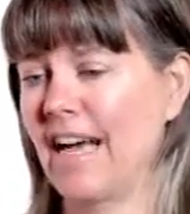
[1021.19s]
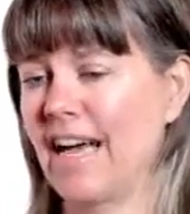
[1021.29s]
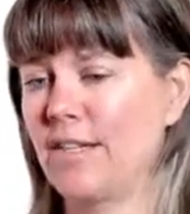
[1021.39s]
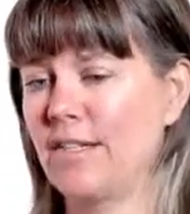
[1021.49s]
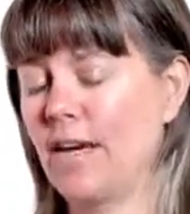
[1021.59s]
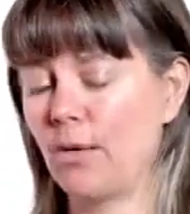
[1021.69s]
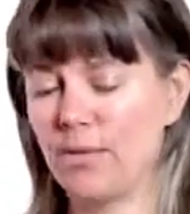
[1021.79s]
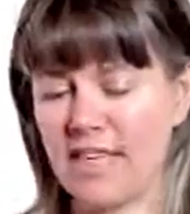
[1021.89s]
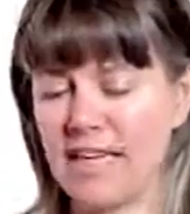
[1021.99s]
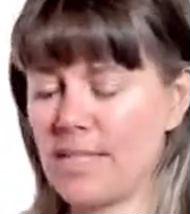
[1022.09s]
and the whole
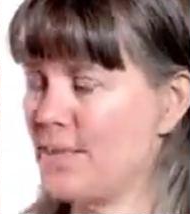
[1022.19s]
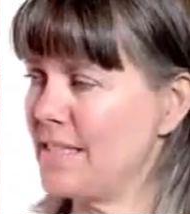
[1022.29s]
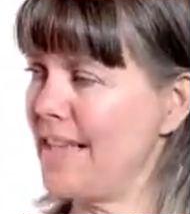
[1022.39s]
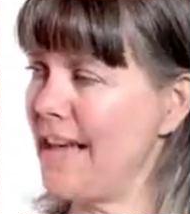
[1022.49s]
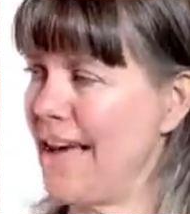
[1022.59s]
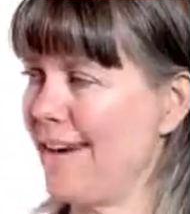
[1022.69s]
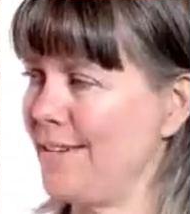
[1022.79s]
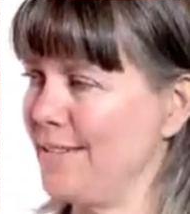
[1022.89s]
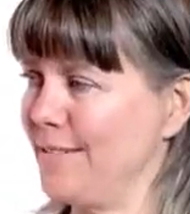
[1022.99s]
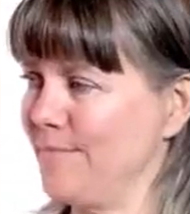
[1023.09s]
setup is
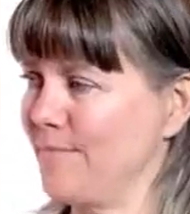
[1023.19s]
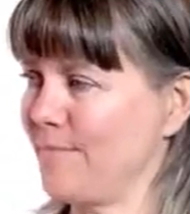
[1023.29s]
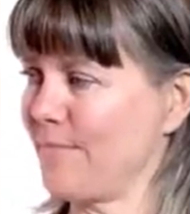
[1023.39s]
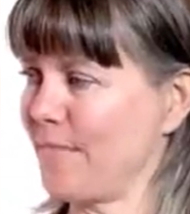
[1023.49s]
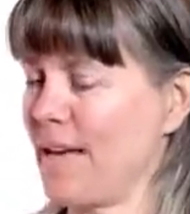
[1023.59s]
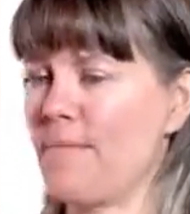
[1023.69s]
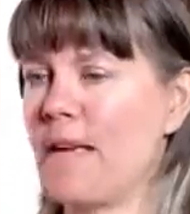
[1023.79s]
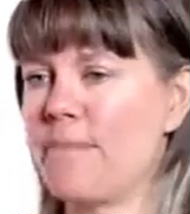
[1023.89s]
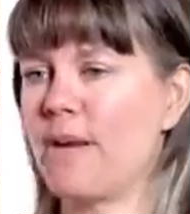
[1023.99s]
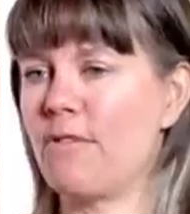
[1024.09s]
there. And
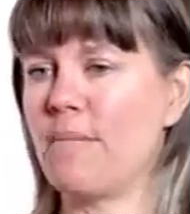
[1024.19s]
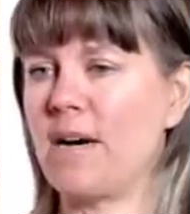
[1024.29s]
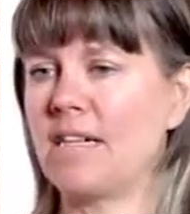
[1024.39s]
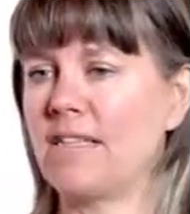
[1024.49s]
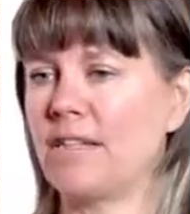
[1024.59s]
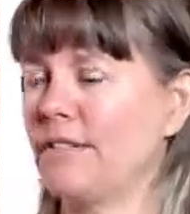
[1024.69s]
maybe a reminder,